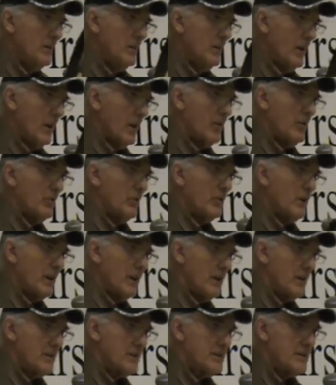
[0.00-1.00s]
not
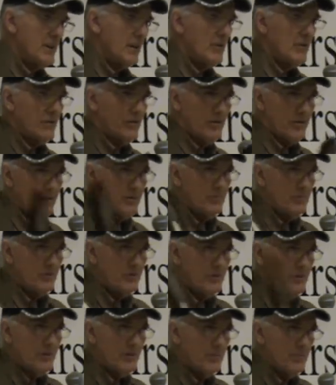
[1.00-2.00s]
only ourselves, as
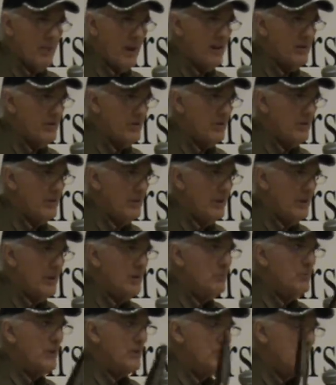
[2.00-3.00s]
was just mentioned,
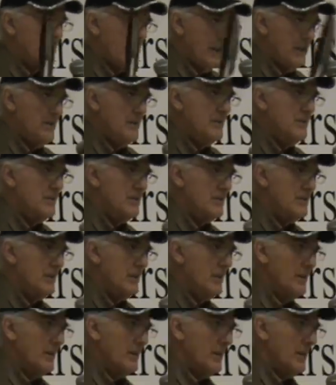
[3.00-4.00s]
but change
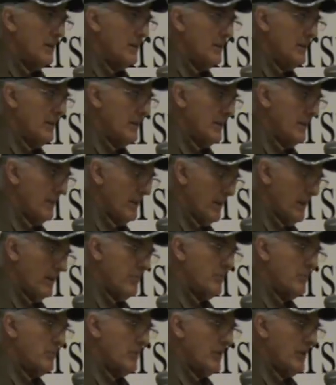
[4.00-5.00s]
the
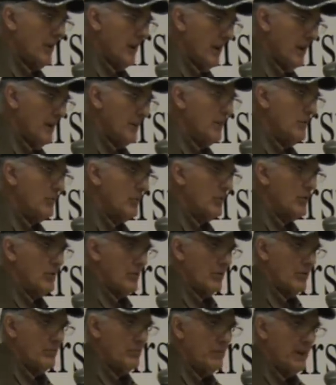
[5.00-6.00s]
government and the
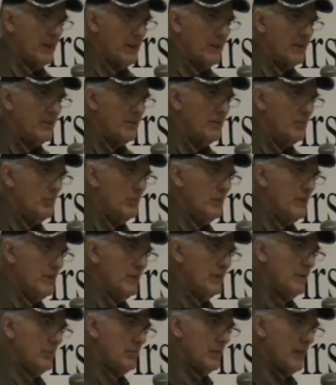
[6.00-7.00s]
world, because
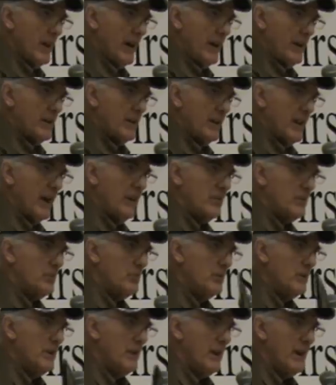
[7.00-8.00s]

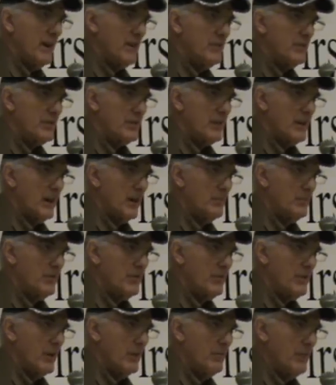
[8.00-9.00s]
that's where the answer
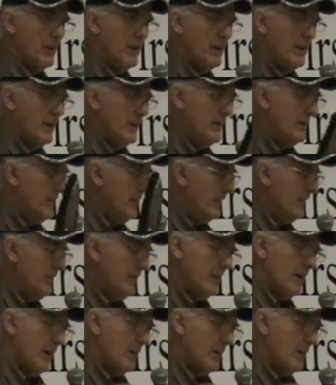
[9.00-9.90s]
comes from. It doesn't